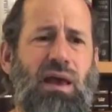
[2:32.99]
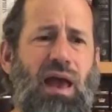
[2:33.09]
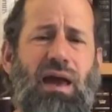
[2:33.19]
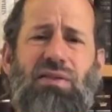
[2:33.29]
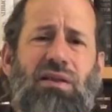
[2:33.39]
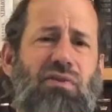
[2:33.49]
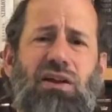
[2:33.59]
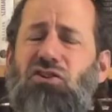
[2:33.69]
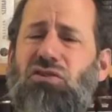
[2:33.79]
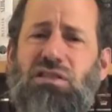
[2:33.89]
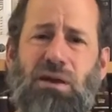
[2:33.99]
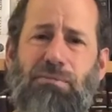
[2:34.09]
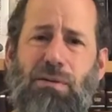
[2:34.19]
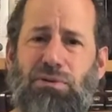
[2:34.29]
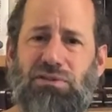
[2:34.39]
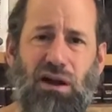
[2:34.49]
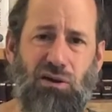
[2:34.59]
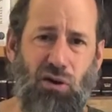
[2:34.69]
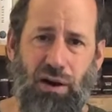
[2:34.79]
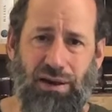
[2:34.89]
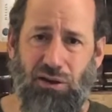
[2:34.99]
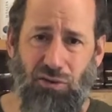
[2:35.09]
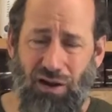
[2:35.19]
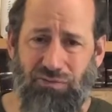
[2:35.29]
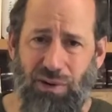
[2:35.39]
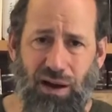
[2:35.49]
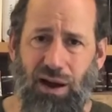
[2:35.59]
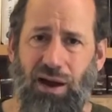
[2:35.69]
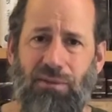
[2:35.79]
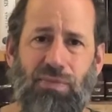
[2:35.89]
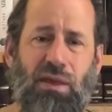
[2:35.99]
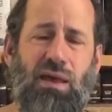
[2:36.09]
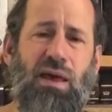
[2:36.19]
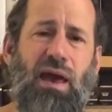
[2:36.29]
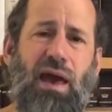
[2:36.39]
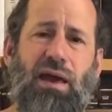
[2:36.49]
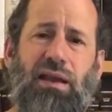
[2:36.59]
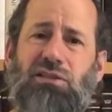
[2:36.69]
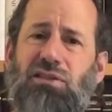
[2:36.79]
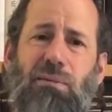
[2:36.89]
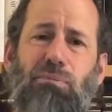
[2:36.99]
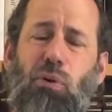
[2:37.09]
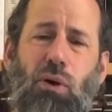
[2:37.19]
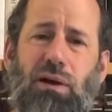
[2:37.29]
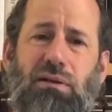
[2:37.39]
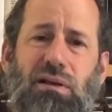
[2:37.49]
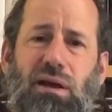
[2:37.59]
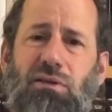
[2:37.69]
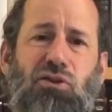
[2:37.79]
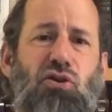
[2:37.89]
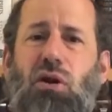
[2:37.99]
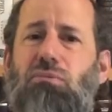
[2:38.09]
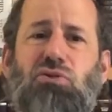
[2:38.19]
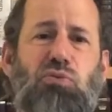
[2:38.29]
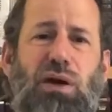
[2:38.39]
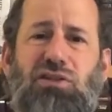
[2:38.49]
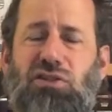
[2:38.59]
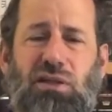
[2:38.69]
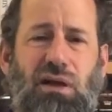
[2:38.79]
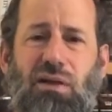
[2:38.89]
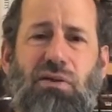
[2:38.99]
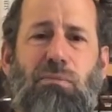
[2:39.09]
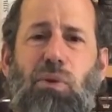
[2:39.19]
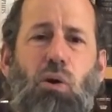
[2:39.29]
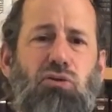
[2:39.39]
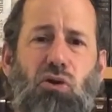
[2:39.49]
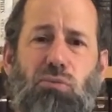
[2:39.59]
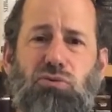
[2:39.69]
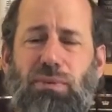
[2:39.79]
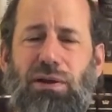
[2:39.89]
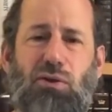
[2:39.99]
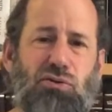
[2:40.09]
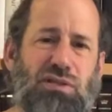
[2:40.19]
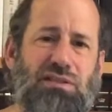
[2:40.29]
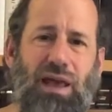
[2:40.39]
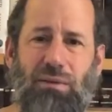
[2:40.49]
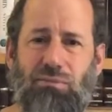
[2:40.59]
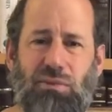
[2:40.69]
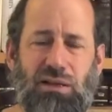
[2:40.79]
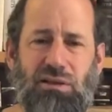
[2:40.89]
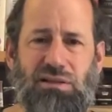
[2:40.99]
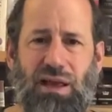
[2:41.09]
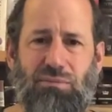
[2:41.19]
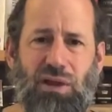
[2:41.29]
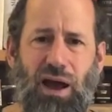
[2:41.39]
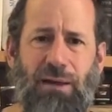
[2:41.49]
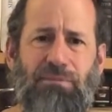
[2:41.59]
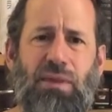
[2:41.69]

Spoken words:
And then eventually some people started calling it Krav Maga. And at some point the term switched. Both terms were being used at the same time.